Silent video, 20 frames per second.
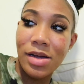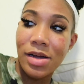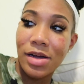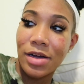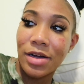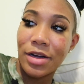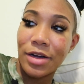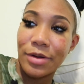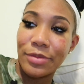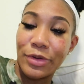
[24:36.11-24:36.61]

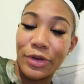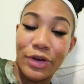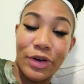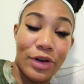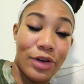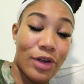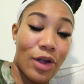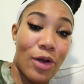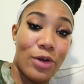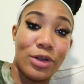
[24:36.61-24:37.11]
Your
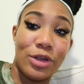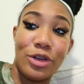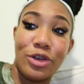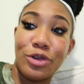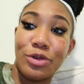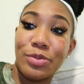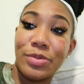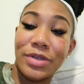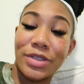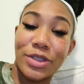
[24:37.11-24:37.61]
girl can only
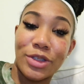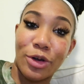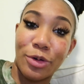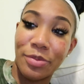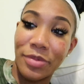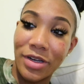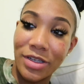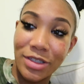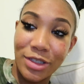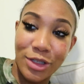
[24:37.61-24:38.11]
do but so
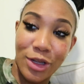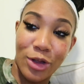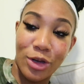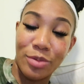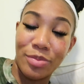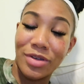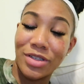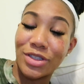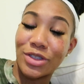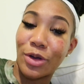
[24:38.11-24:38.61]
much. There's
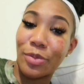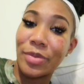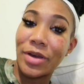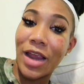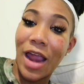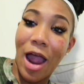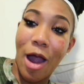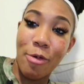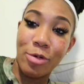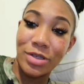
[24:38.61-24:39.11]
only but so
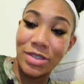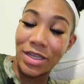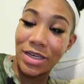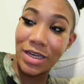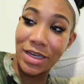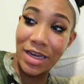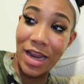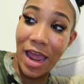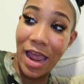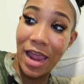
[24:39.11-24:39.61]
many hours
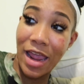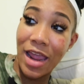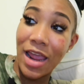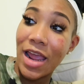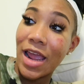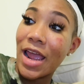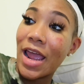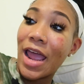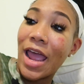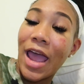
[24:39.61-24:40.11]
in a day.
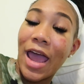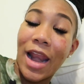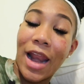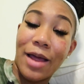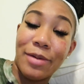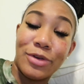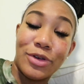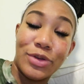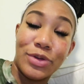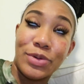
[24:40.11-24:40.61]
And
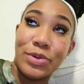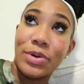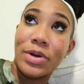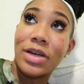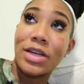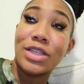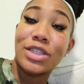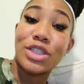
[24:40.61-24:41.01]
I do